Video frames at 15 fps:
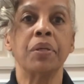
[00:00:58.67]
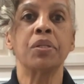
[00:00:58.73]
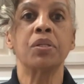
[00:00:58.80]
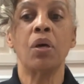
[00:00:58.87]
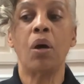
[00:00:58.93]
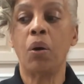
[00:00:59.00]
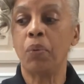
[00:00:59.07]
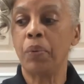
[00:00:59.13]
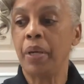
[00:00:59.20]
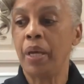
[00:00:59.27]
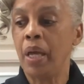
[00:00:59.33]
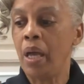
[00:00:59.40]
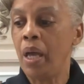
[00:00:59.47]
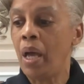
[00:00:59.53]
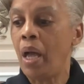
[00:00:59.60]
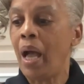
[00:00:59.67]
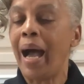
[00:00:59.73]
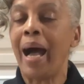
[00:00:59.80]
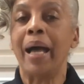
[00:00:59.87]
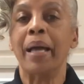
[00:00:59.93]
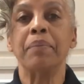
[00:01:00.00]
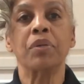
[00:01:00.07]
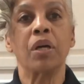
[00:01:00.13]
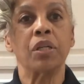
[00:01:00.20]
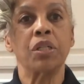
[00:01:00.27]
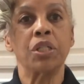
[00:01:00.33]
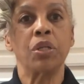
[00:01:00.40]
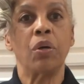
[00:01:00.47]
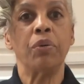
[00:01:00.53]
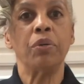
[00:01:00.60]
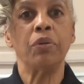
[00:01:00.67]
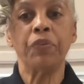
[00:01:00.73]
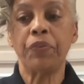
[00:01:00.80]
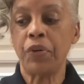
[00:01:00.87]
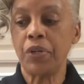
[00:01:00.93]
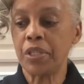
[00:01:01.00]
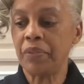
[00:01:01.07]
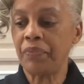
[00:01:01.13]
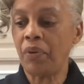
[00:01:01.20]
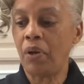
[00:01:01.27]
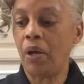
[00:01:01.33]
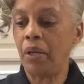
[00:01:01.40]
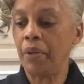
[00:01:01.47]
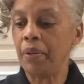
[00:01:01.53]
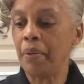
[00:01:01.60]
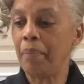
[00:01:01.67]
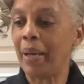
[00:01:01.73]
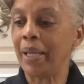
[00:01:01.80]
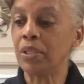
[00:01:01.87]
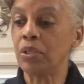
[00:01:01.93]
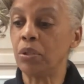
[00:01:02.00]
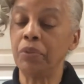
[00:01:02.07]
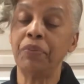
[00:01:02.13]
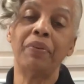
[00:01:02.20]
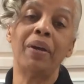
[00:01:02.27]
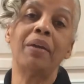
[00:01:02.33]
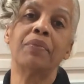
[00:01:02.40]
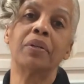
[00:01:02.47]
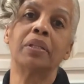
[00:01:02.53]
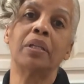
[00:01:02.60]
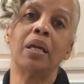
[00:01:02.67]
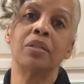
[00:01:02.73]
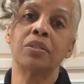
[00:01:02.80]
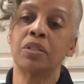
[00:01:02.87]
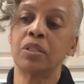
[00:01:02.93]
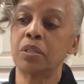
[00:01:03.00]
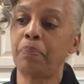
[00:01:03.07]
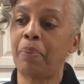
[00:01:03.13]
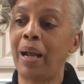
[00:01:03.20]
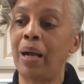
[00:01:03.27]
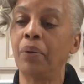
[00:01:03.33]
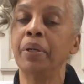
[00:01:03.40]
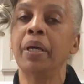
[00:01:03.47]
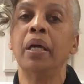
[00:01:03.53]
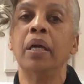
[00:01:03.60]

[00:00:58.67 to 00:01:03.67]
So, I'm going to show you, first of all, my two favorite things to sprout